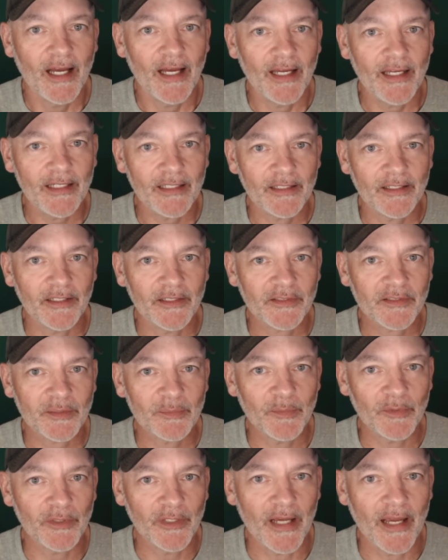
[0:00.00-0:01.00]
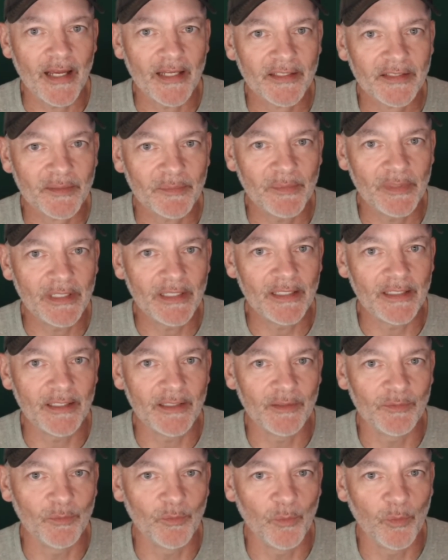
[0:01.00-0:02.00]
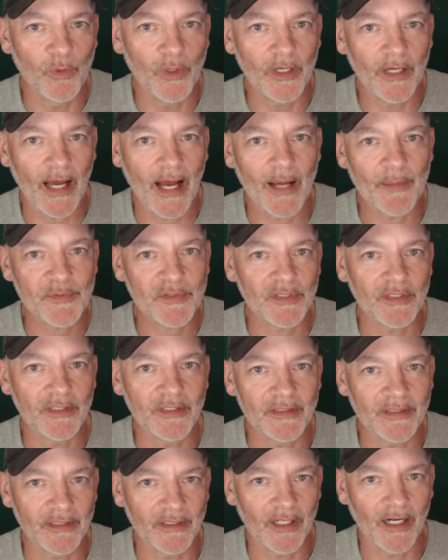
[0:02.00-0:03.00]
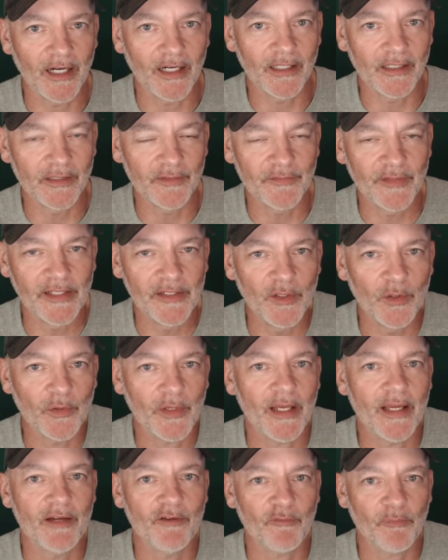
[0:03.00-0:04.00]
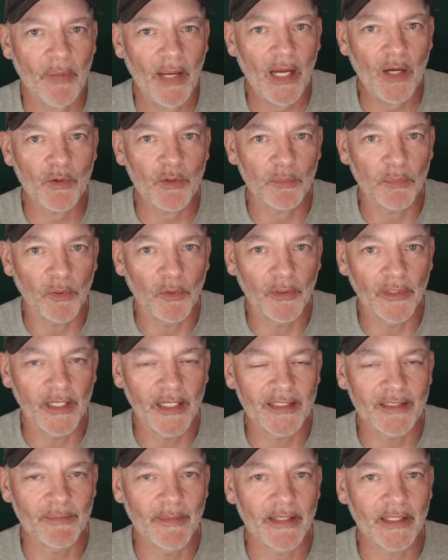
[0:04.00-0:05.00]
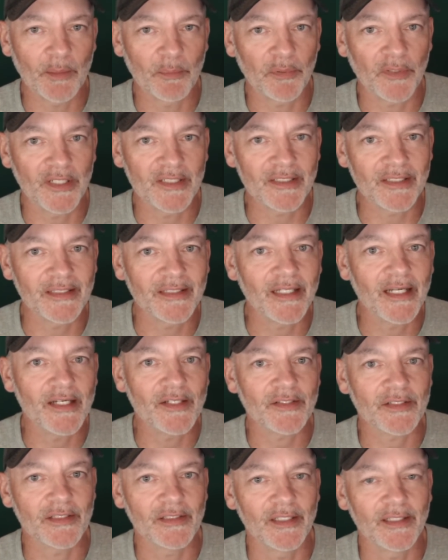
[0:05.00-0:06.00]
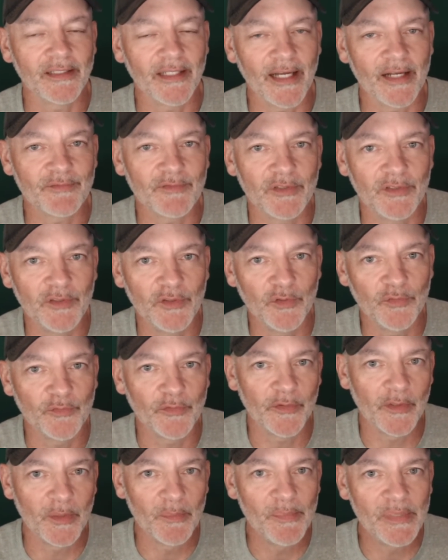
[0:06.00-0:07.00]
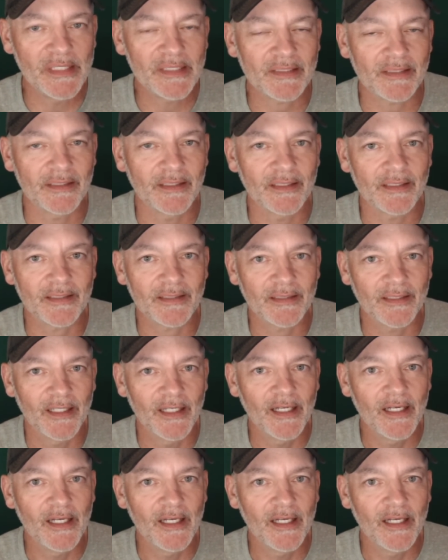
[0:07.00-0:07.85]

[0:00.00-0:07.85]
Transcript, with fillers: I had a customer ask me what options there are if they don't have PowerPoint to make a presentation that they have to do for their business.